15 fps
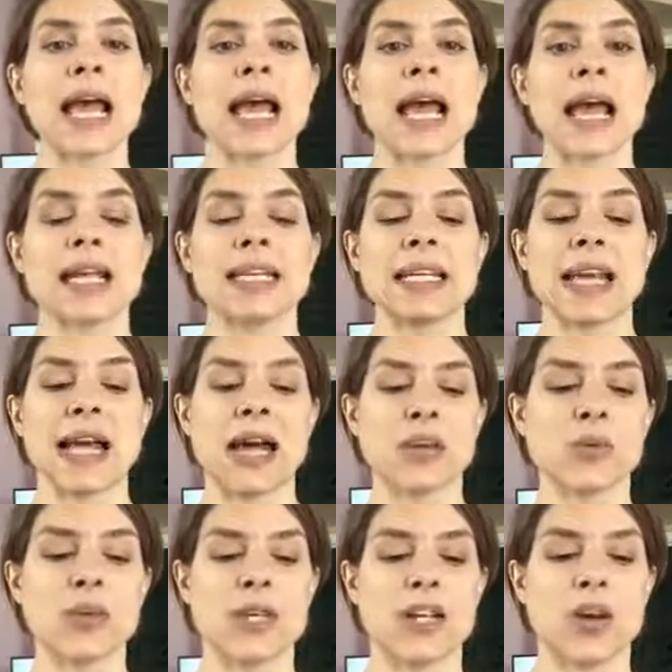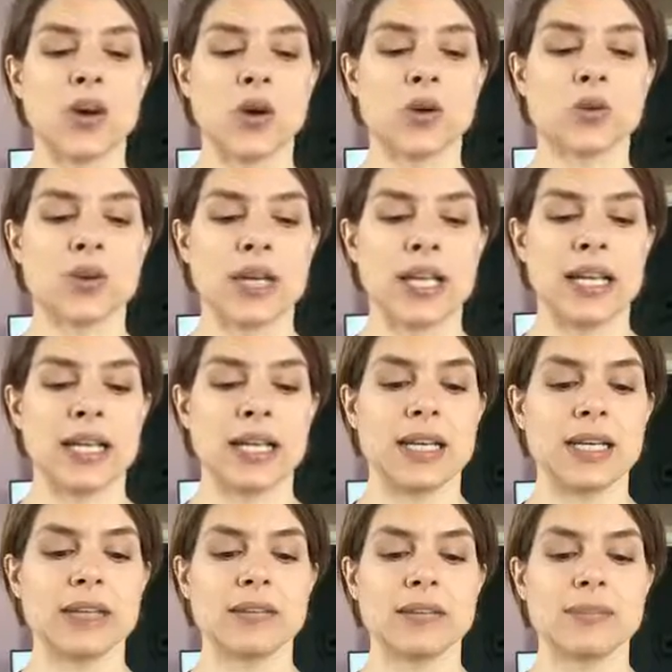And how do we know we're
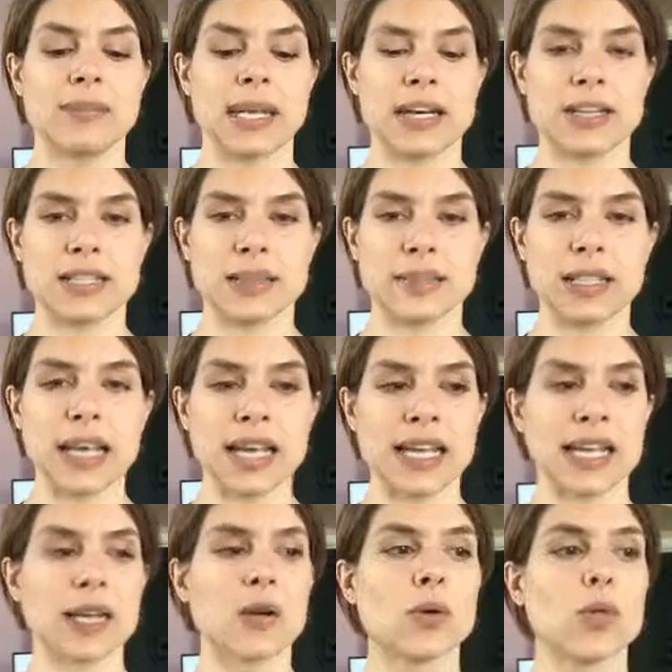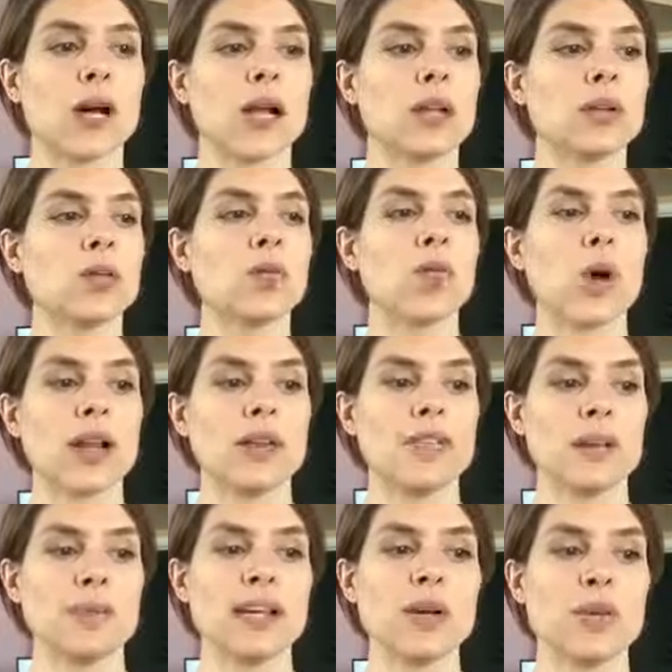in parasympathetic? Well, one
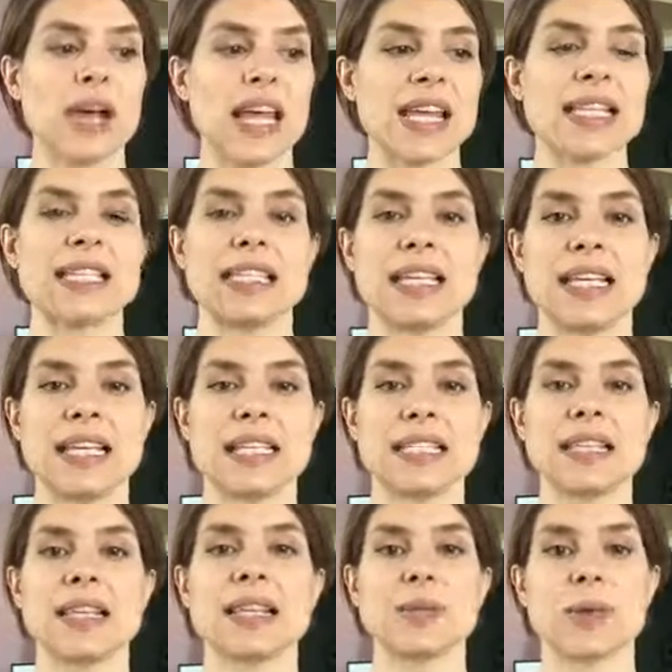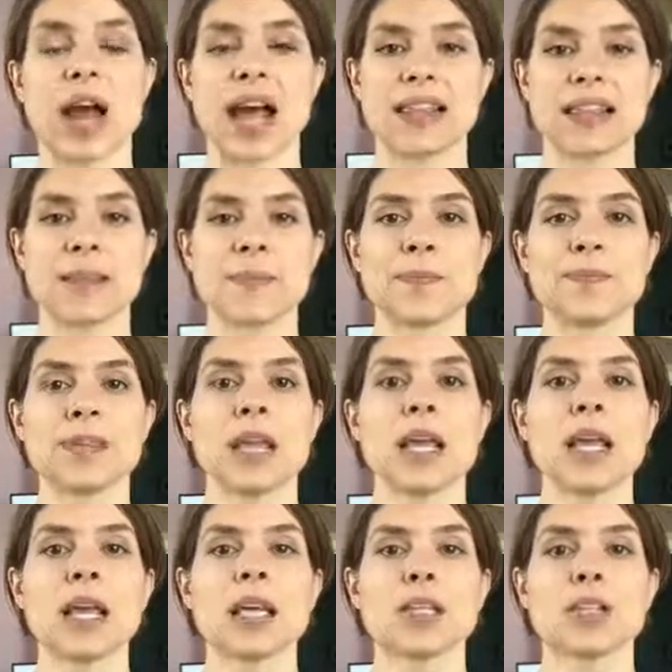of the big ways is the breath.
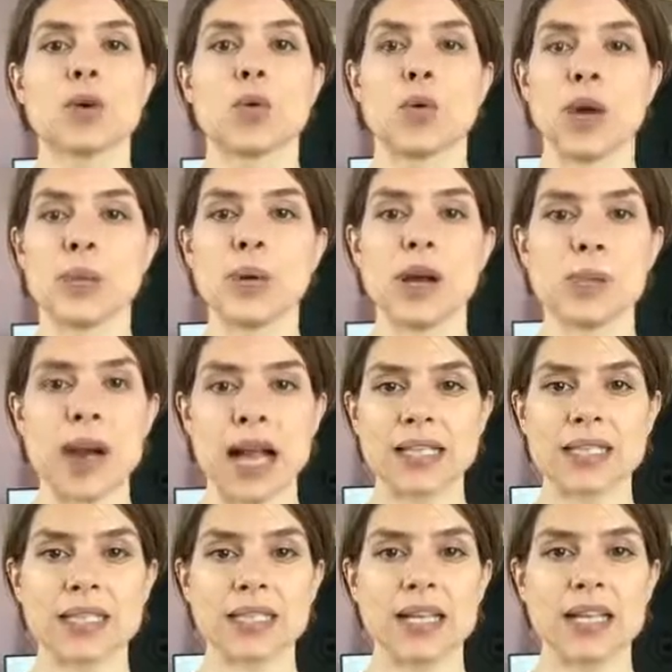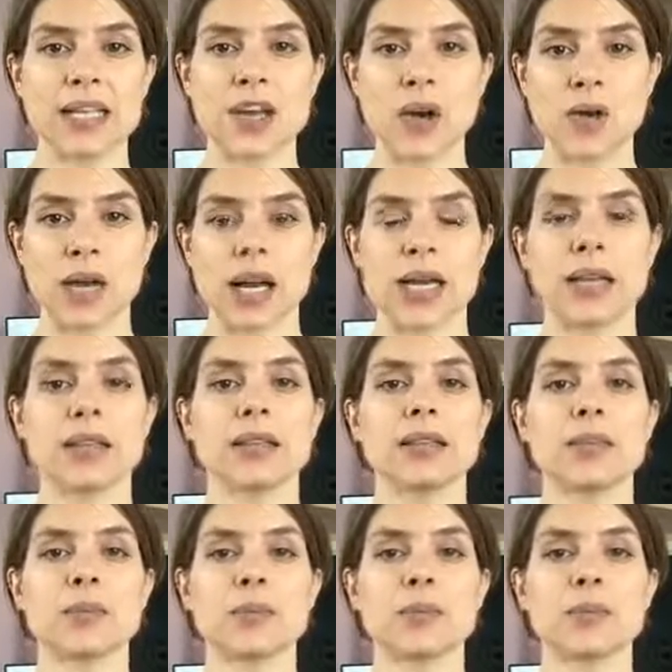So when we're practicing yoga, the